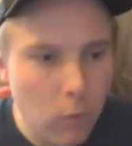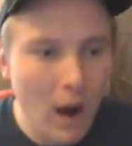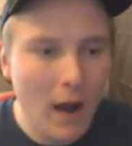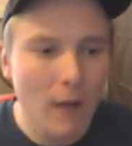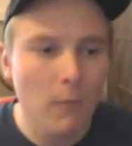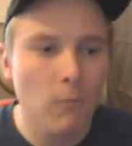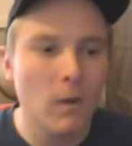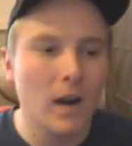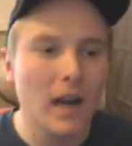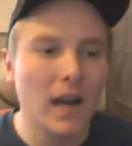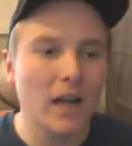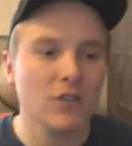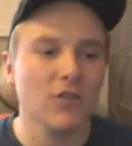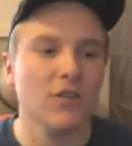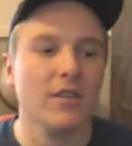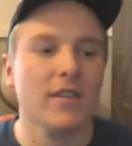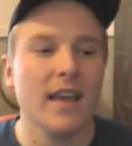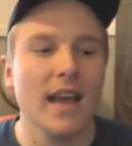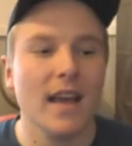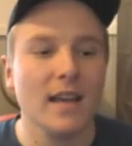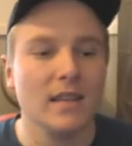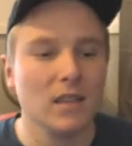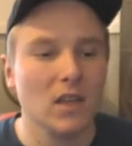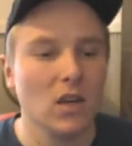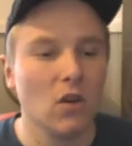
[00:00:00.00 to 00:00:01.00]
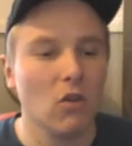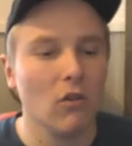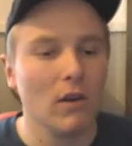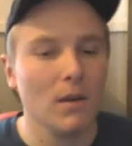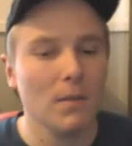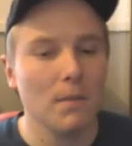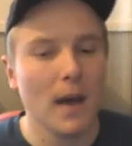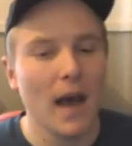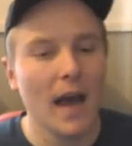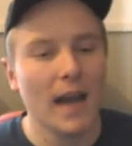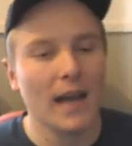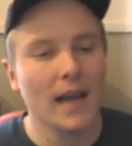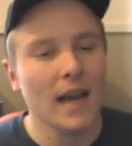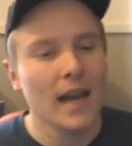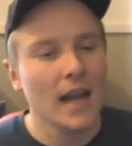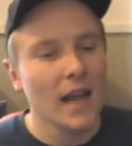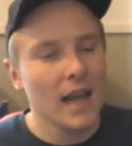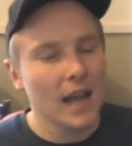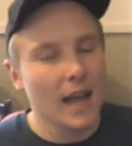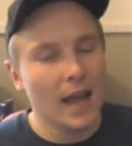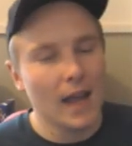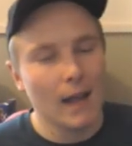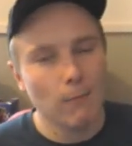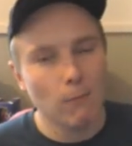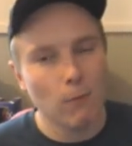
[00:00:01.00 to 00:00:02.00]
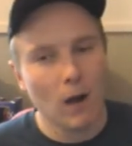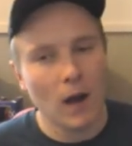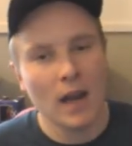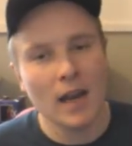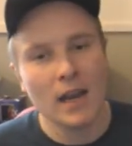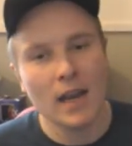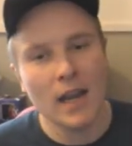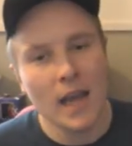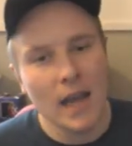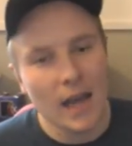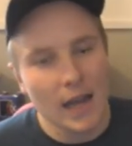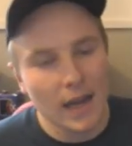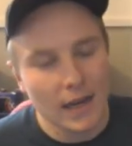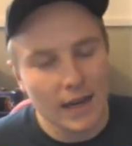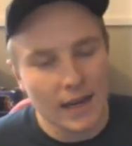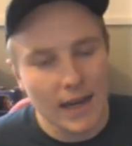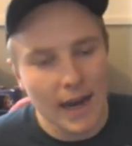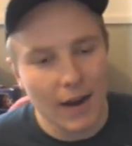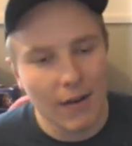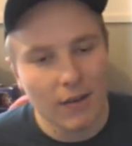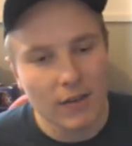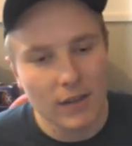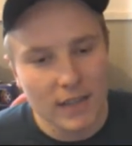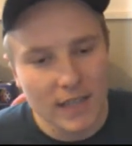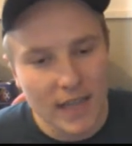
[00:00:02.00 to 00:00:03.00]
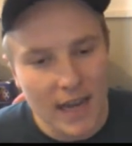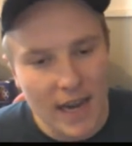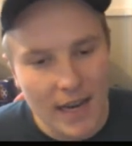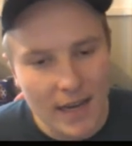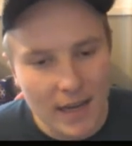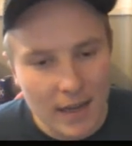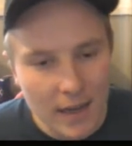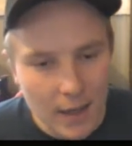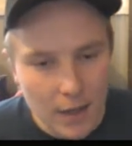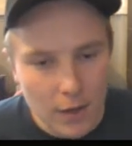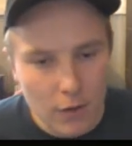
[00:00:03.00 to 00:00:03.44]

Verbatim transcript: one 100,000 coin pack, and one guaranteed